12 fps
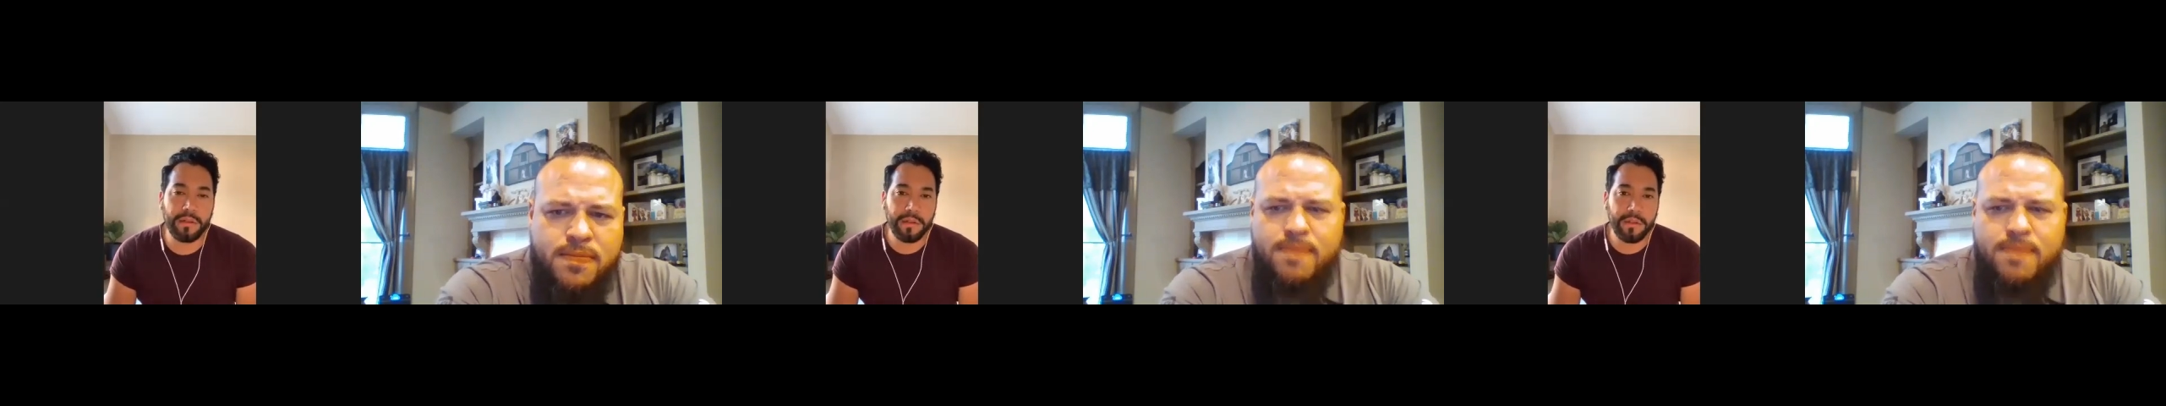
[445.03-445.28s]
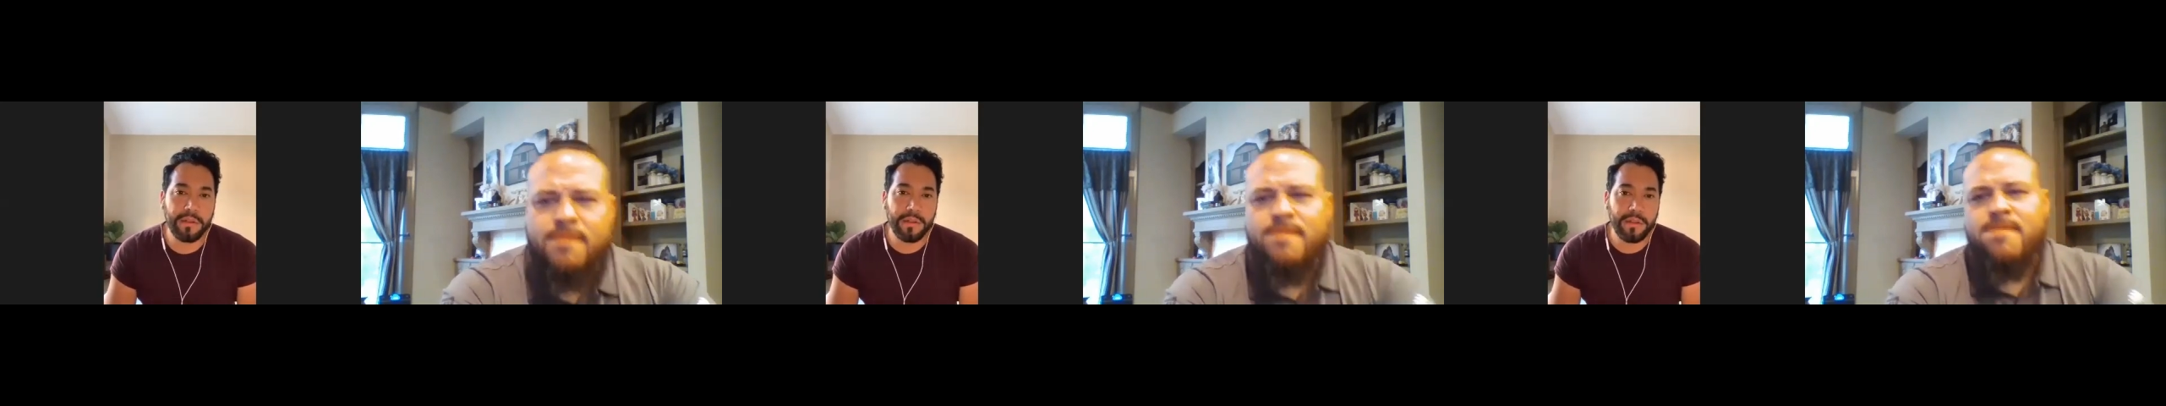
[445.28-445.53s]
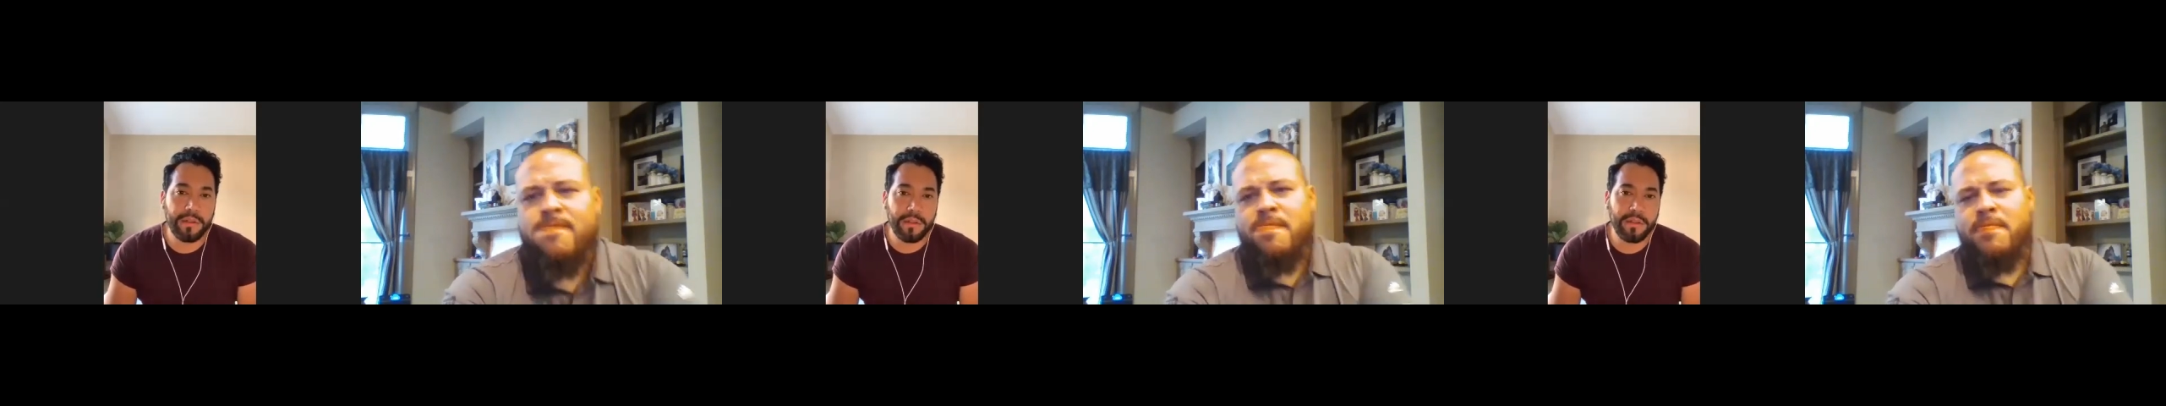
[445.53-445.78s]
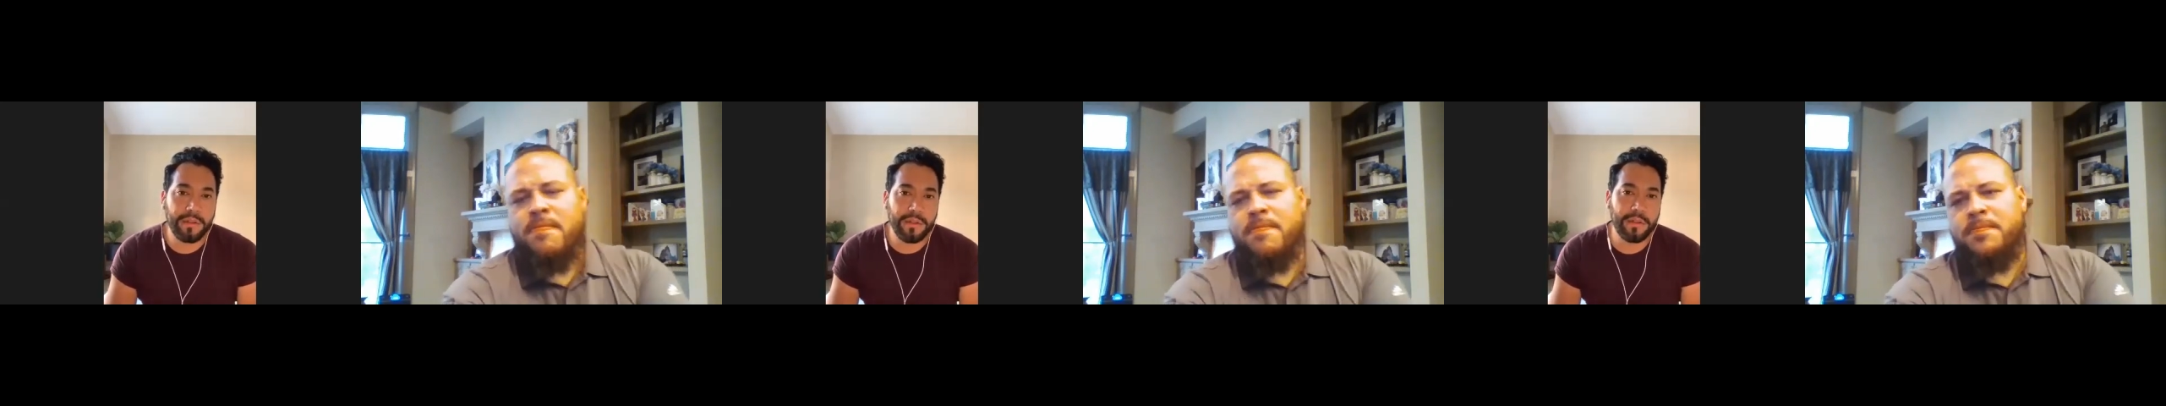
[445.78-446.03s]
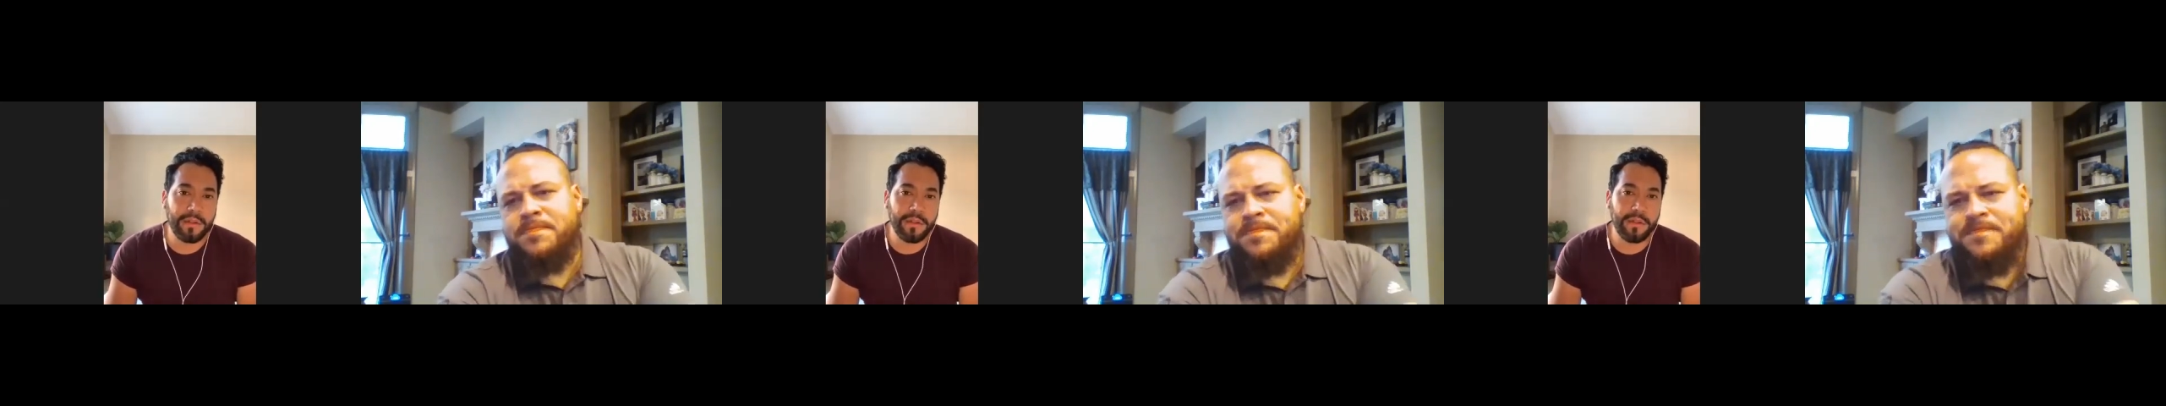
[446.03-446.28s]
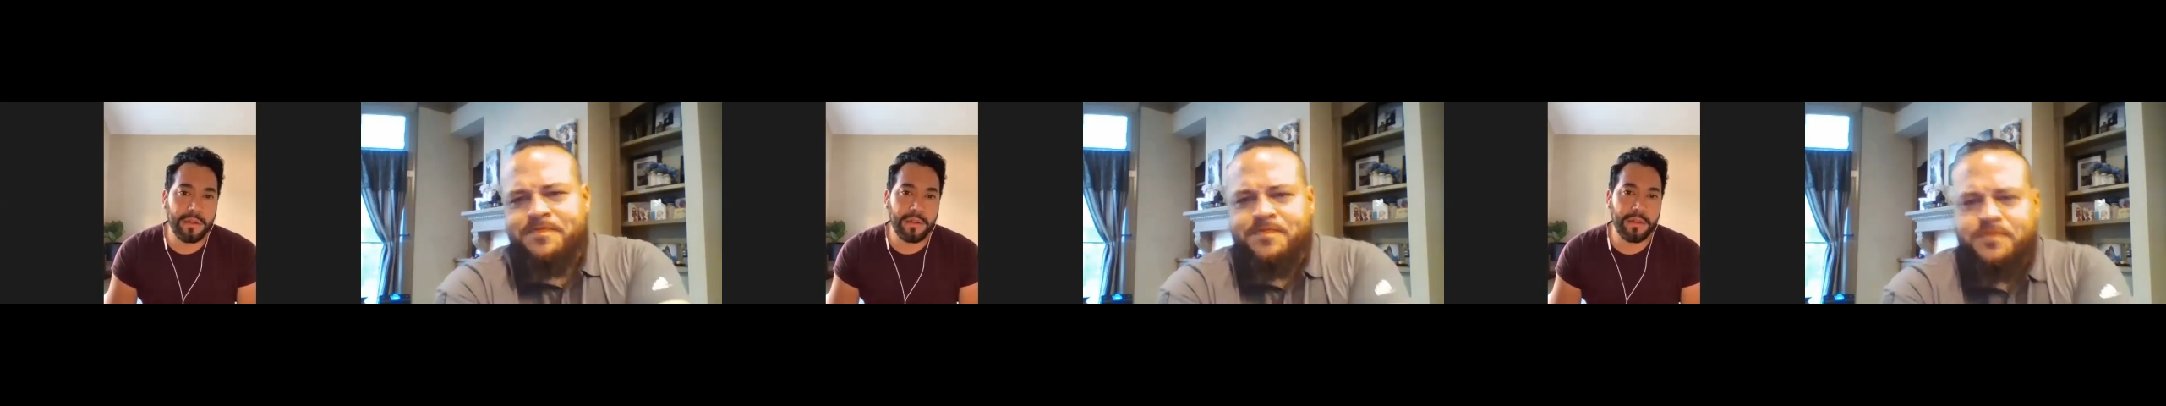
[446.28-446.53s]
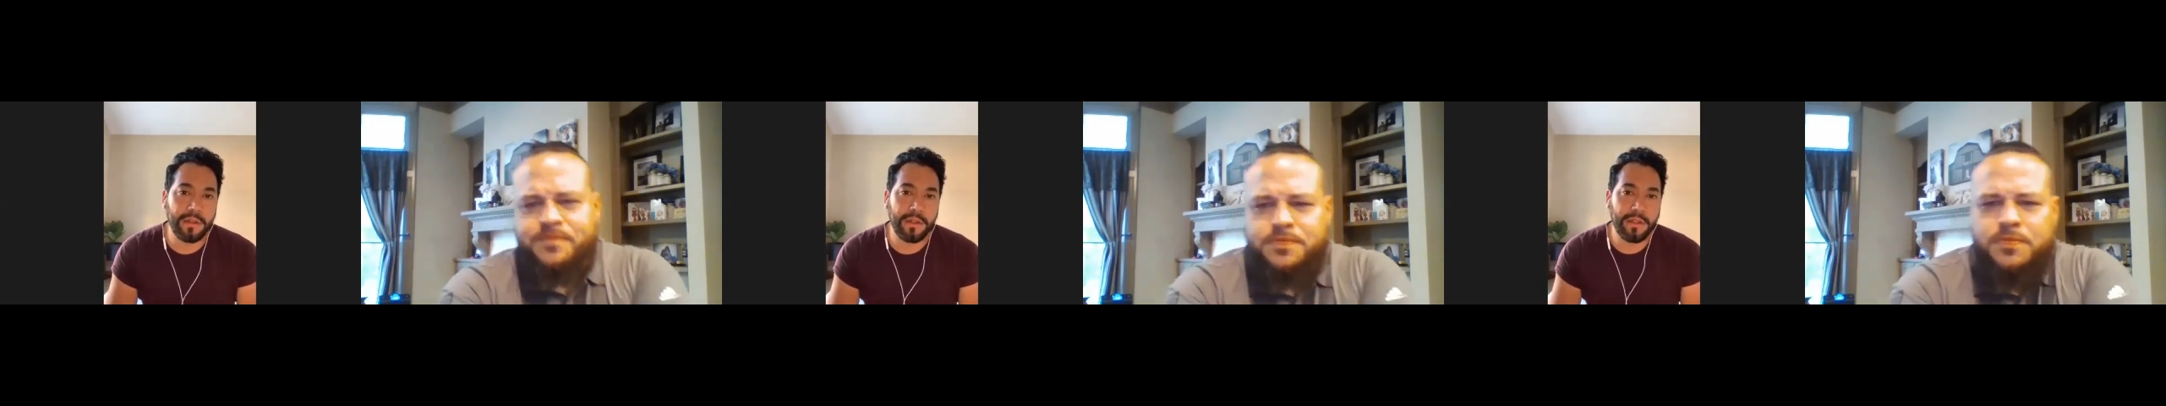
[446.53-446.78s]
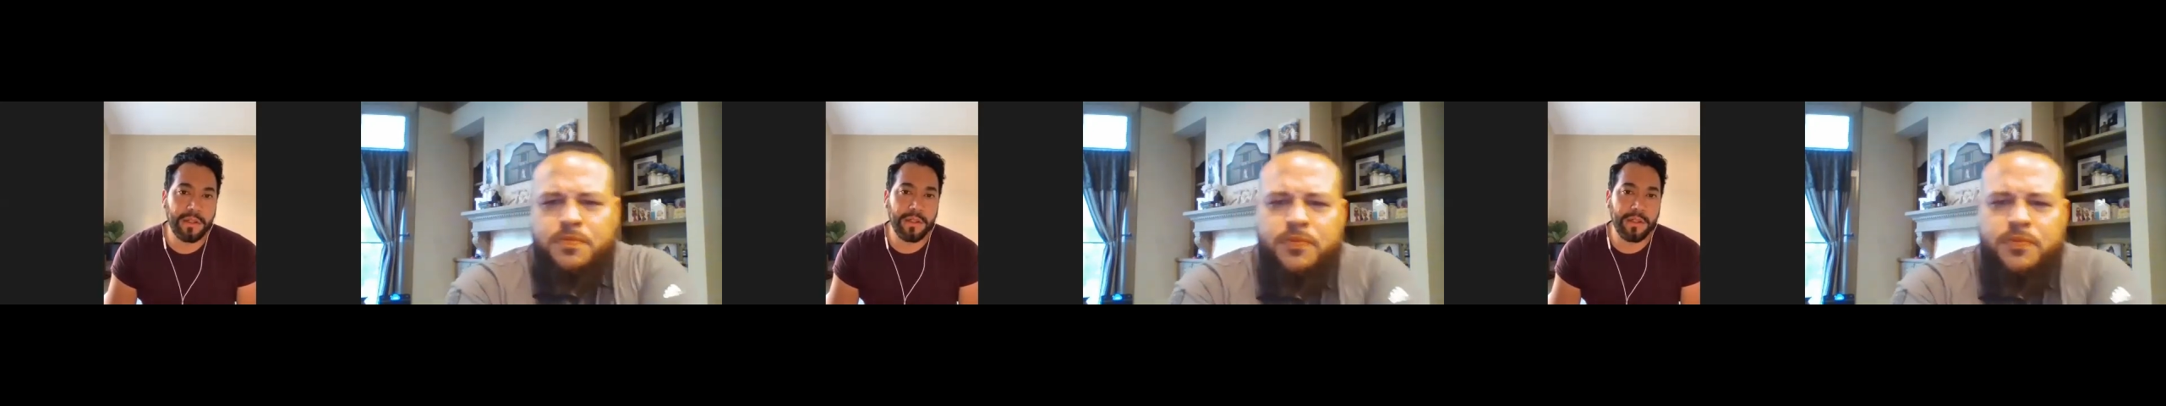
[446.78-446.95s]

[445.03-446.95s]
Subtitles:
(no one is talking)